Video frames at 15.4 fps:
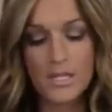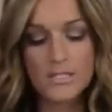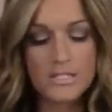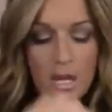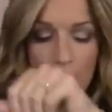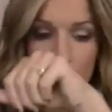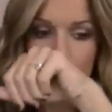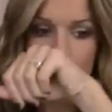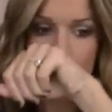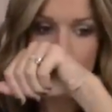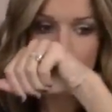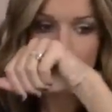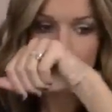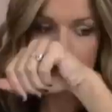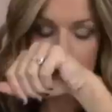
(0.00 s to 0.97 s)
So
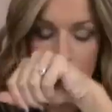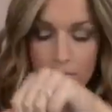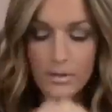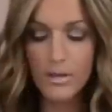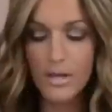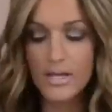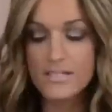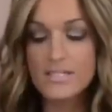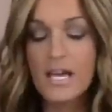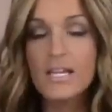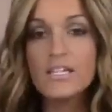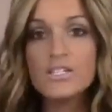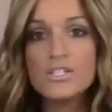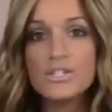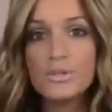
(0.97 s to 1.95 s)

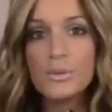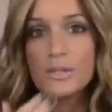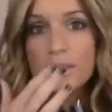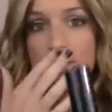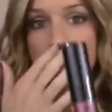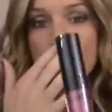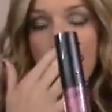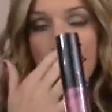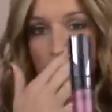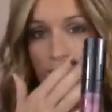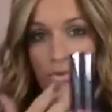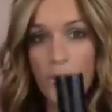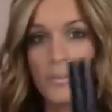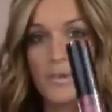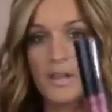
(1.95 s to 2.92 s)
excited to at least try the
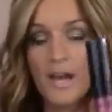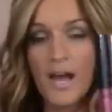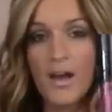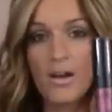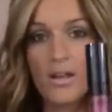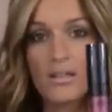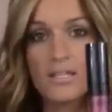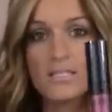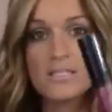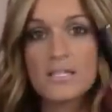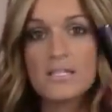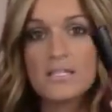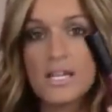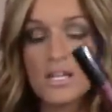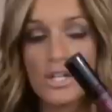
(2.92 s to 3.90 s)
formula out on this
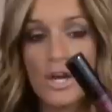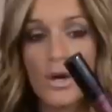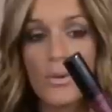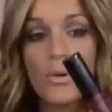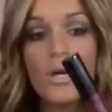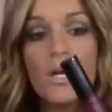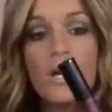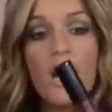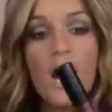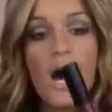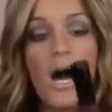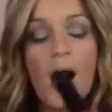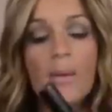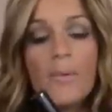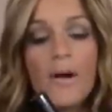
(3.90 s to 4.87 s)
because I know
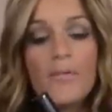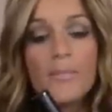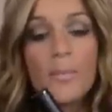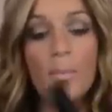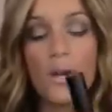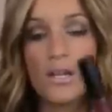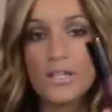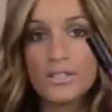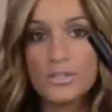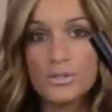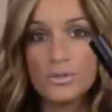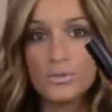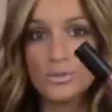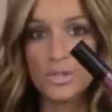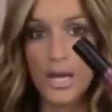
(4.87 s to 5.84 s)
um, I've been wanting
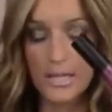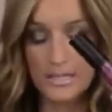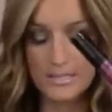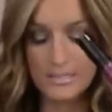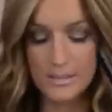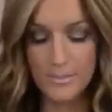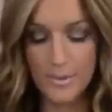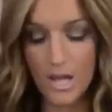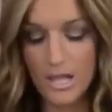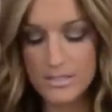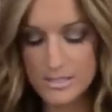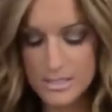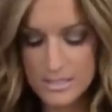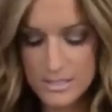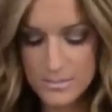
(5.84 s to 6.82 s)
to try these lip
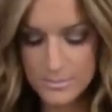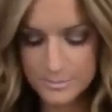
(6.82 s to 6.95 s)
glosses